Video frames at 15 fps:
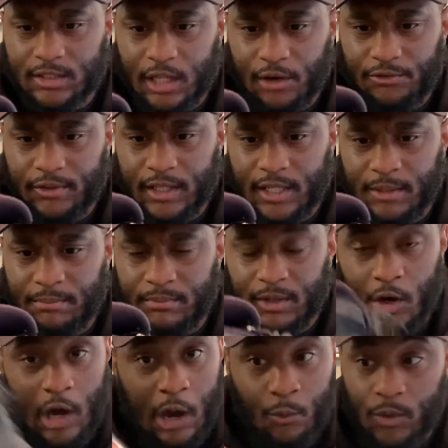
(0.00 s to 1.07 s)
off of eBay. No,
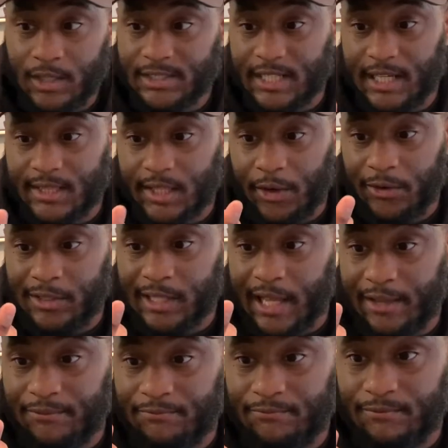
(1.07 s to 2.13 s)
I wouldn't say 30,
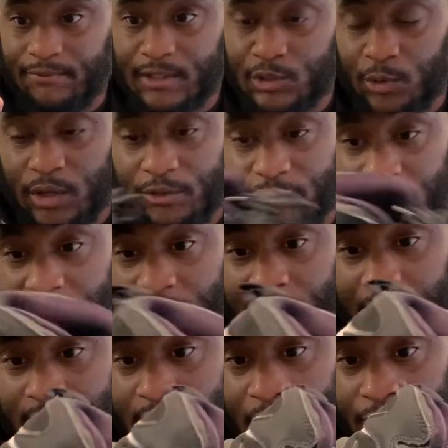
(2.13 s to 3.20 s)
like
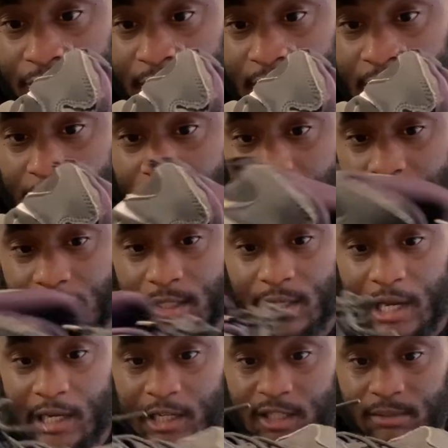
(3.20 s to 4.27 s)
$25 off of eBay.
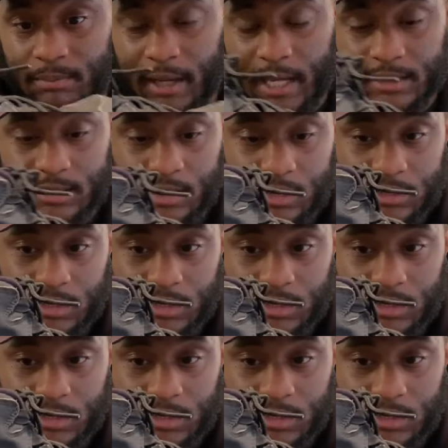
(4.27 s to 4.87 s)
I couldn't pass these